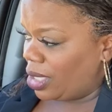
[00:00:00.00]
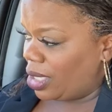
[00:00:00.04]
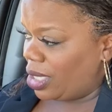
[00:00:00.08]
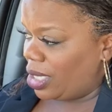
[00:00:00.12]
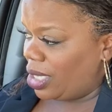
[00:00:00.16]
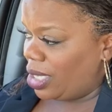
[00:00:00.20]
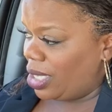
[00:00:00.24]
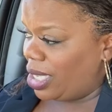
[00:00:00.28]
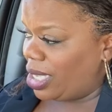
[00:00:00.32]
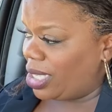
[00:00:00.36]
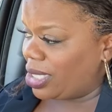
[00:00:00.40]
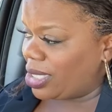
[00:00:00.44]

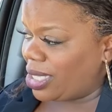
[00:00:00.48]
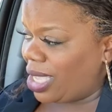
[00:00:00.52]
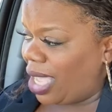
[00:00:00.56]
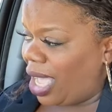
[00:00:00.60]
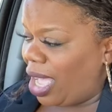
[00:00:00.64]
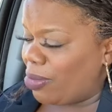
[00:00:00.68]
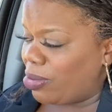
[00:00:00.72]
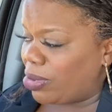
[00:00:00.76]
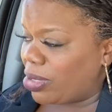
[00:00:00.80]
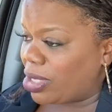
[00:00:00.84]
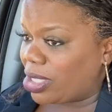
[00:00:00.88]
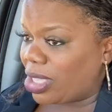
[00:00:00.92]
His
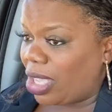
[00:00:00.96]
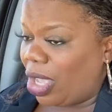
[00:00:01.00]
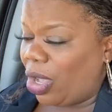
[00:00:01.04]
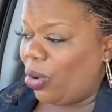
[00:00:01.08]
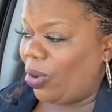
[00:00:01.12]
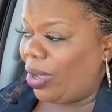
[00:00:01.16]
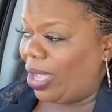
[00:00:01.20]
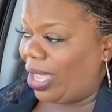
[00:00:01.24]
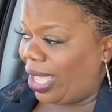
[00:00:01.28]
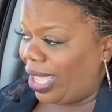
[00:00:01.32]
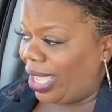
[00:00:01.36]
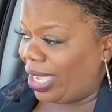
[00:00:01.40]
car was
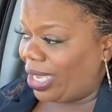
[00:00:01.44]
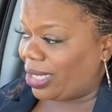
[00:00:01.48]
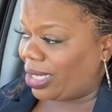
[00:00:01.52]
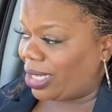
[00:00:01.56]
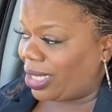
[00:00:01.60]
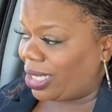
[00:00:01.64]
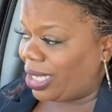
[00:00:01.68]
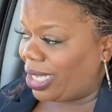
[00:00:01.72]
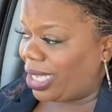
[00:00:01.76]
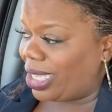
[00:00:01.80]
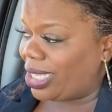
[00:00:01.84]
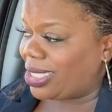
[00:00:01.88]
so
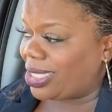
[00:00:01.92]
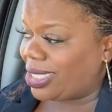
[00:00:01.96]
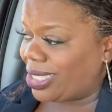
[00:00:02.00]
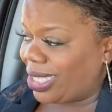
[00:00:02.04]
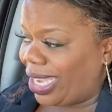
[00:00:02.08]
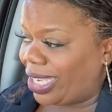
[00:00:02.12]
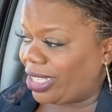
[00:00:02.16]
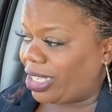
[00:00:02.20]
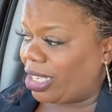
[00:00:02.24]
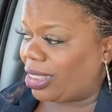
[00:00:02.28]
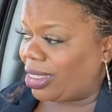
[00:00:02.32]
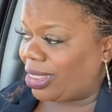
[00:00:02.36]
ugly, it
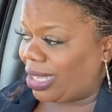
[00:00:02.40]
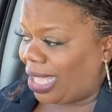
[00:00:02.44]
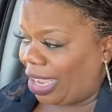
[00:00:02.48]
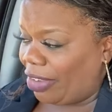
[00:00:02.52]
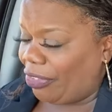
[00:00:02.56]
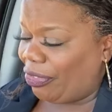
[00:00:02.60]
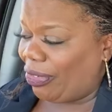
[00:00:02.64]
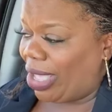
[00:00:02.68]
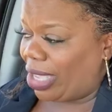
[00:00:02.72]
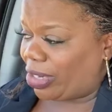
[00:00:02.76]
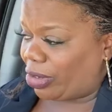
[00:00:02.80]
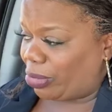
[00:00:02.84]
scared the
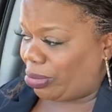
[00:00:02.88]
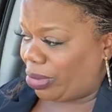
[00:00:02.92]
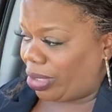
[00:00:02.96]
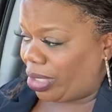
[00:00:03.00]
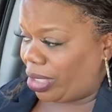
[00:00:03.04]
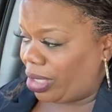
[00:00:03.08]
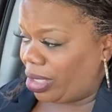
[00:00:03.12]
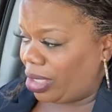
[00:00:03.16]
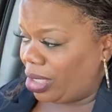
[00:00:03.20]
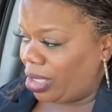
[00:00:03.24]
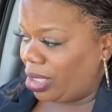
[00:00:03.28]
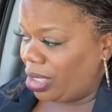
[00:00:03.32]
life out of
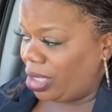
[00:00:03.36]
me.